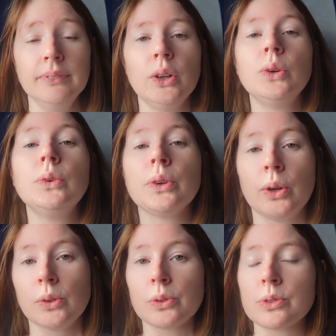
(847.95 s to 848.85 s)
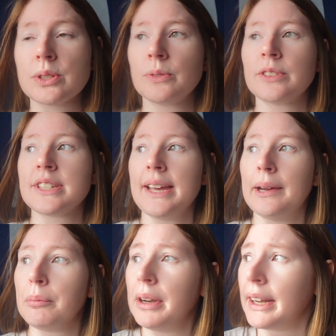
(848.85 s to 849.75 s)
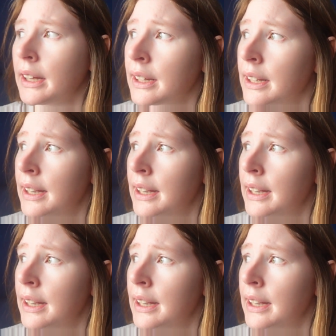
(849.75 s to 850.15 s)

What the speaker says: Who knows what's happening?